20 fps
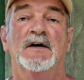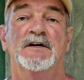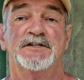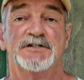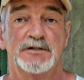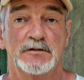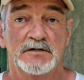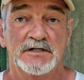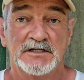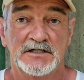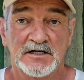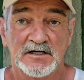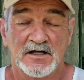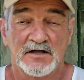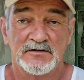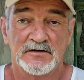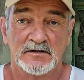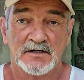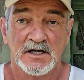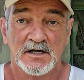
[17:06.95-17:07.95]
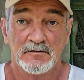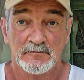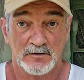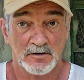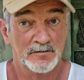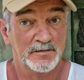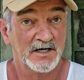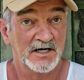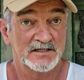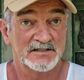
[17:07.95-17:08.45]
shooting at other
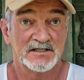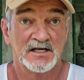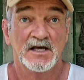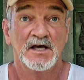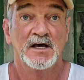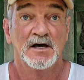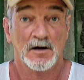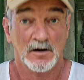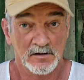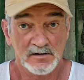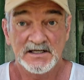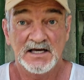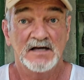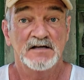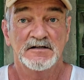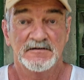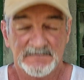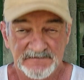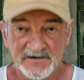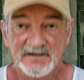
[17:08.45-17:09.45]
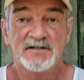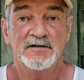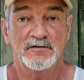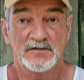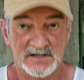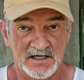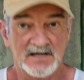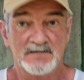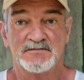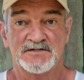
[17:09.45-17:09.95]
robots. Oh yeah, your video
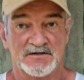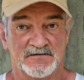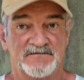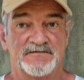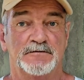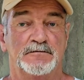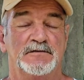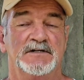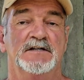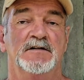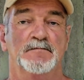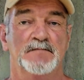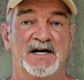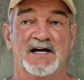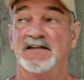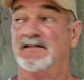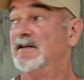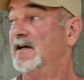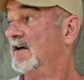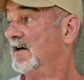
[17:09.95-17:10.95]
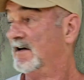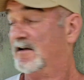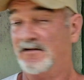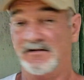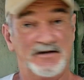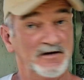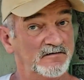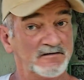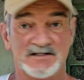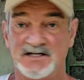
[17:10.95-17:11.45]
games are for real, man.
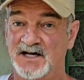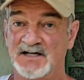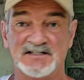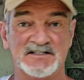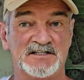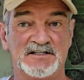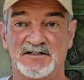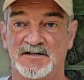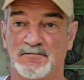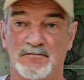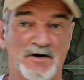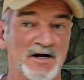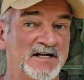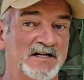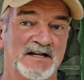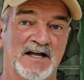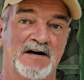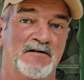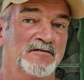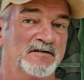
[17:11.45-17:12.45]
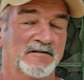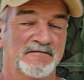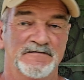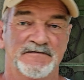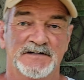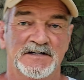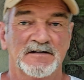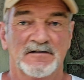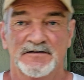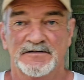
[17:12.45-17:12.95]
They're testing them right now in the
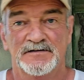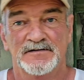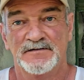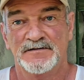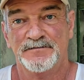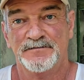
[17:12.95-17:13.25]
field.